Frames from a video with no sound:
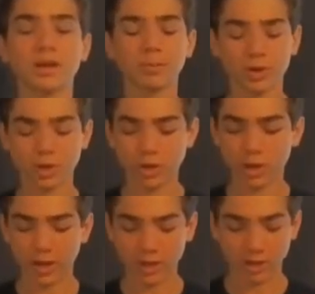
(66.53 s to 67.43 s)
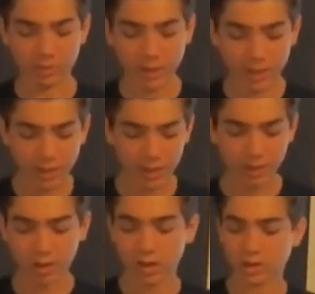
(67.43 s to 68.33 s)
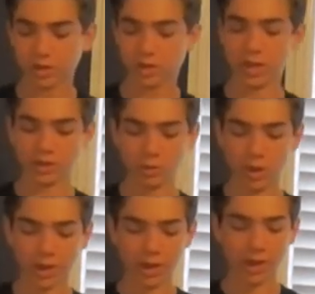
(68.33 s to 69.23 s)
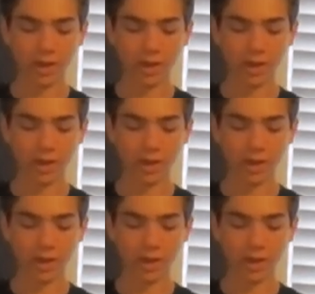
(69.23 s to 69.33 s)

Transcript: temperature and humidity. So that's why